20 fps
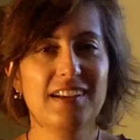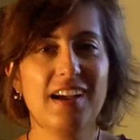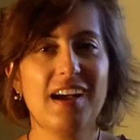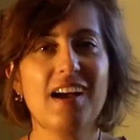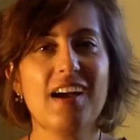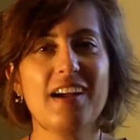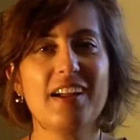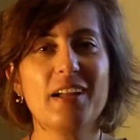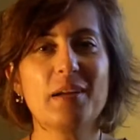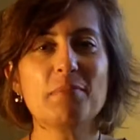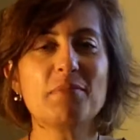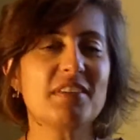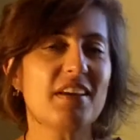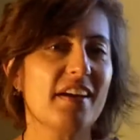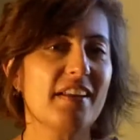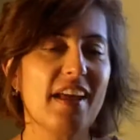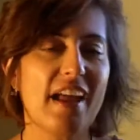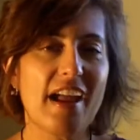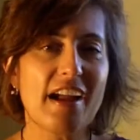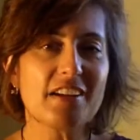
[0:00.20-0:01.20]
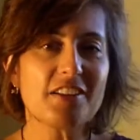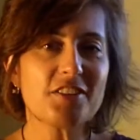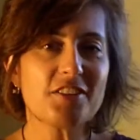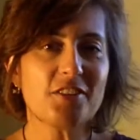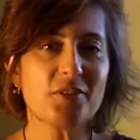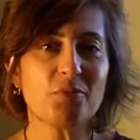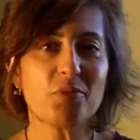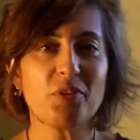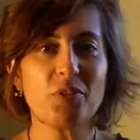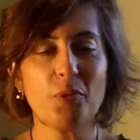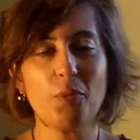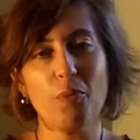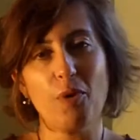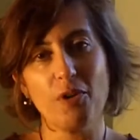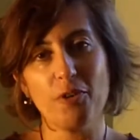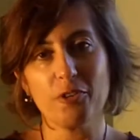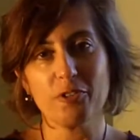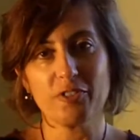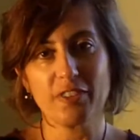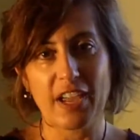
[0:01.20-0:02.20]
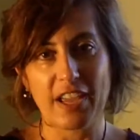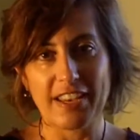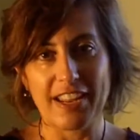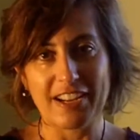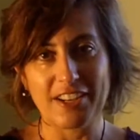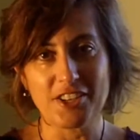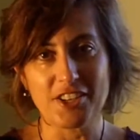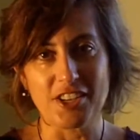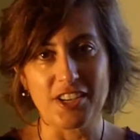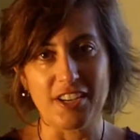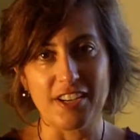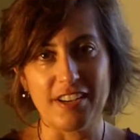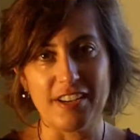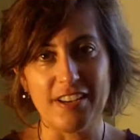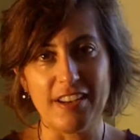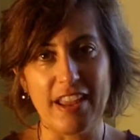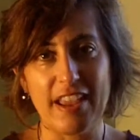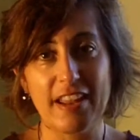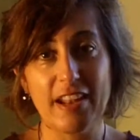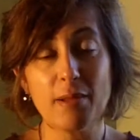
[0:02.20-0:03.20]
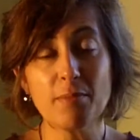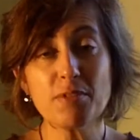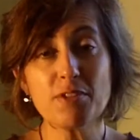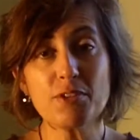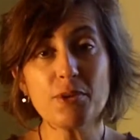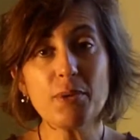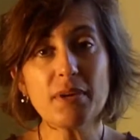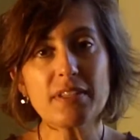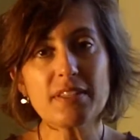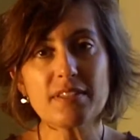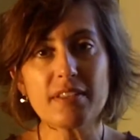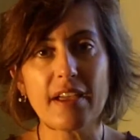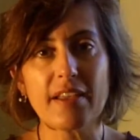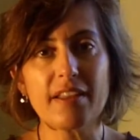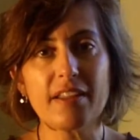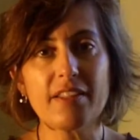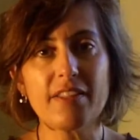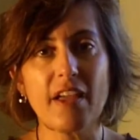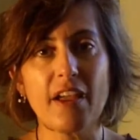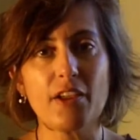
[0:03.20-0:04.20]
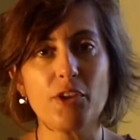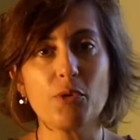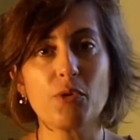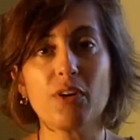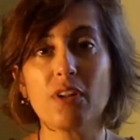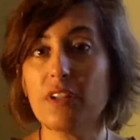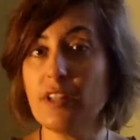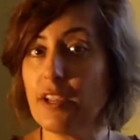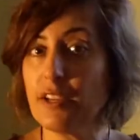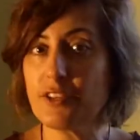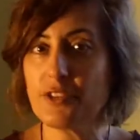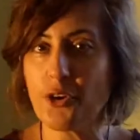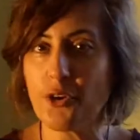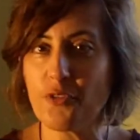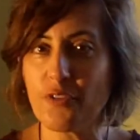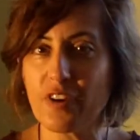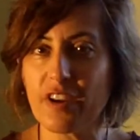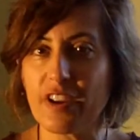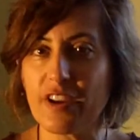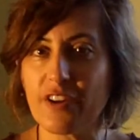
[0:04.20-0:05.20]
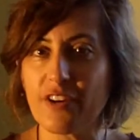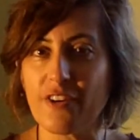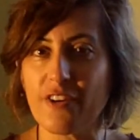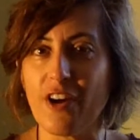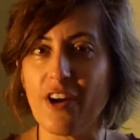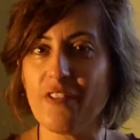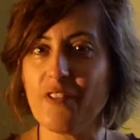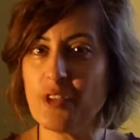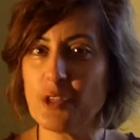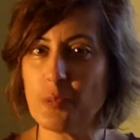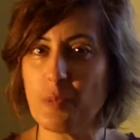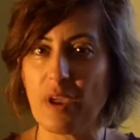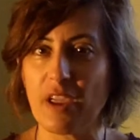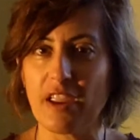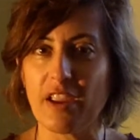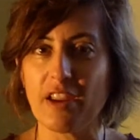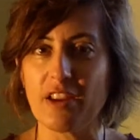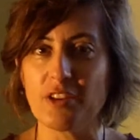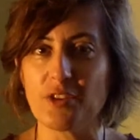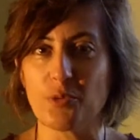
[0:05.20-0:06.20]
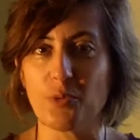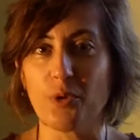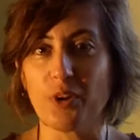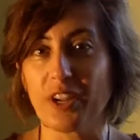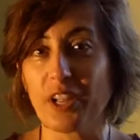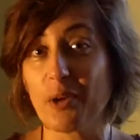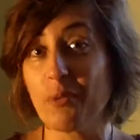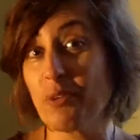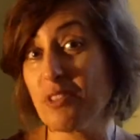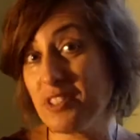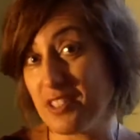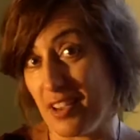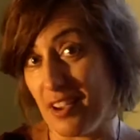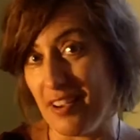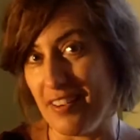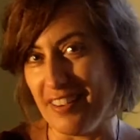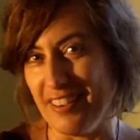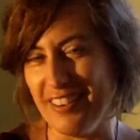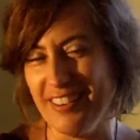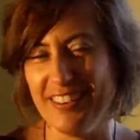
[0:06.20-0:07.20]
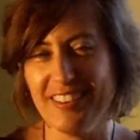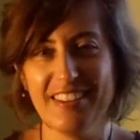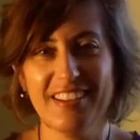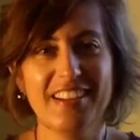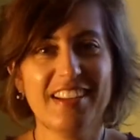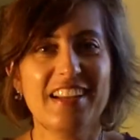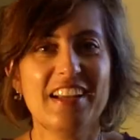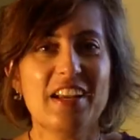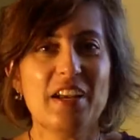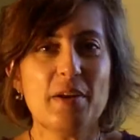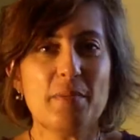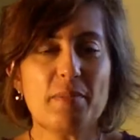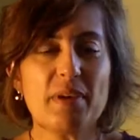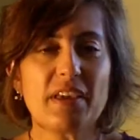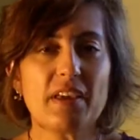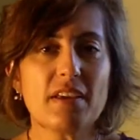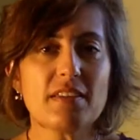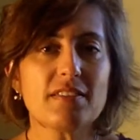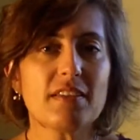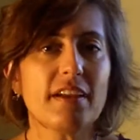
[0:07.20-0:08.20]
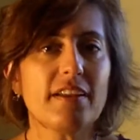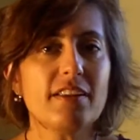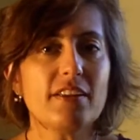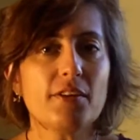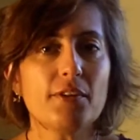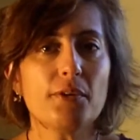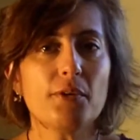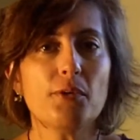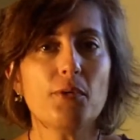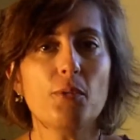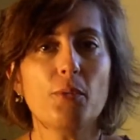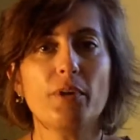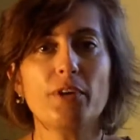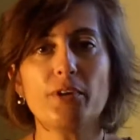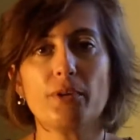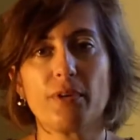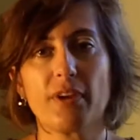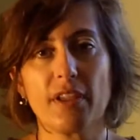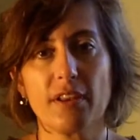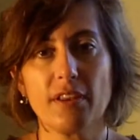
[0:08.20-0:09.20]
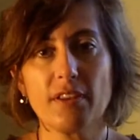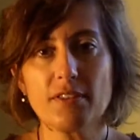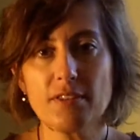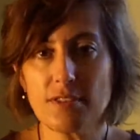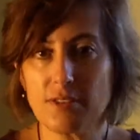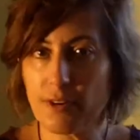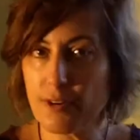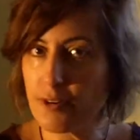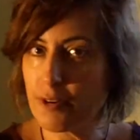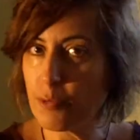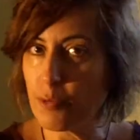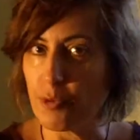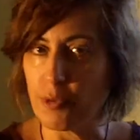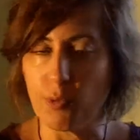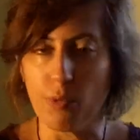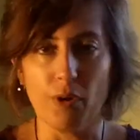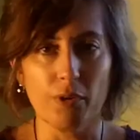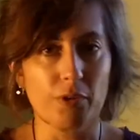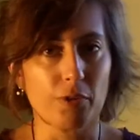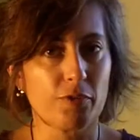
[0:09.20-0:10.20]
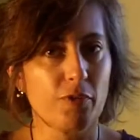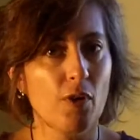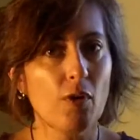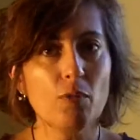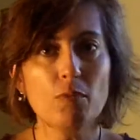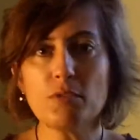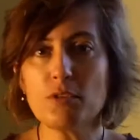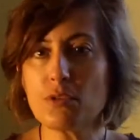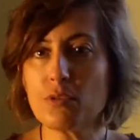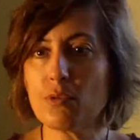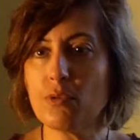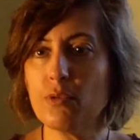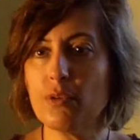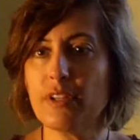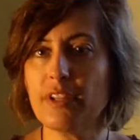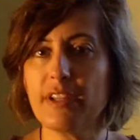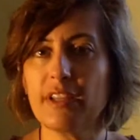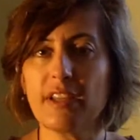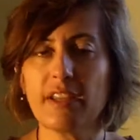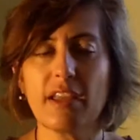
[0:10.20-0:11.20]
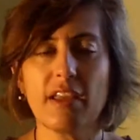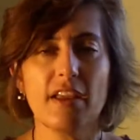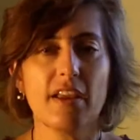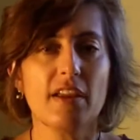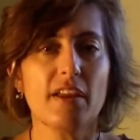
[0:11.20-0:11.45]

Hi, I'm Donna Ashton with the Waldorf Connection, and I'm so excited that you clicked over here on this page, Working with Donna, because I know when you're getting started with Waldorf homeschooling,